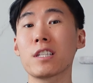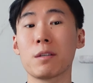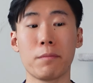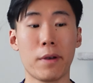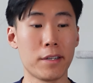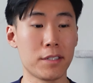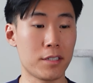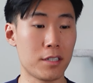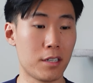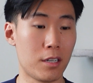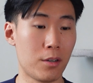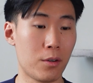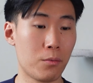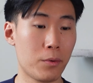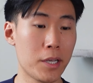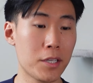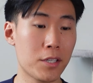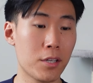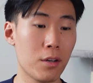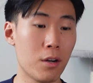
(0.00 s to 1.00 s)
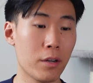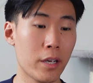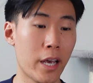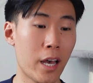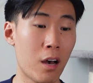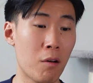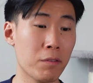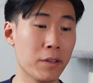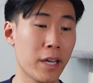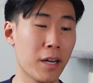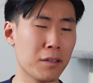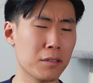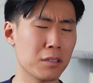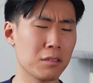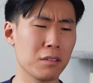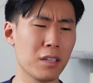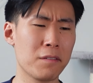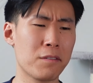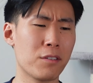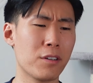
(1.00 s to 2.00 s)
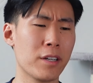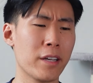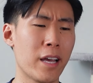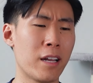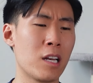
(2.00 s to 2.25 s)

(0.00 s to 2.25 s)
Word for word: semester. We took healthcare delivery